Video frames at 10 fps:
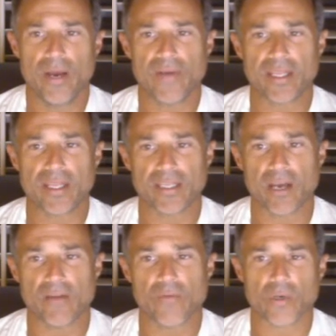If I clicked
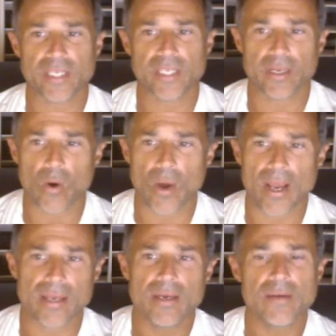on 14, I
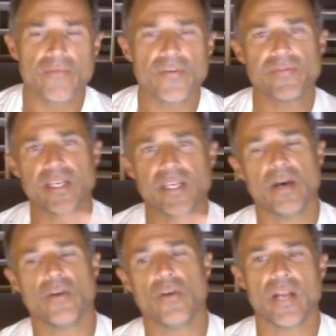ate
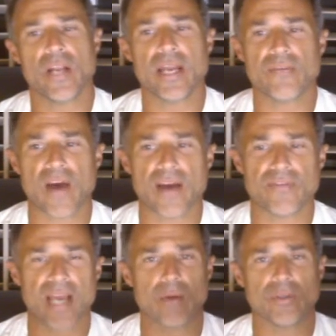1,595
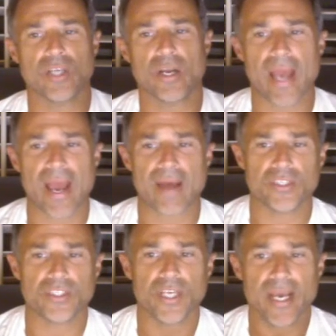calories on
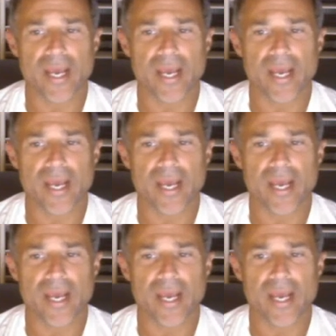average,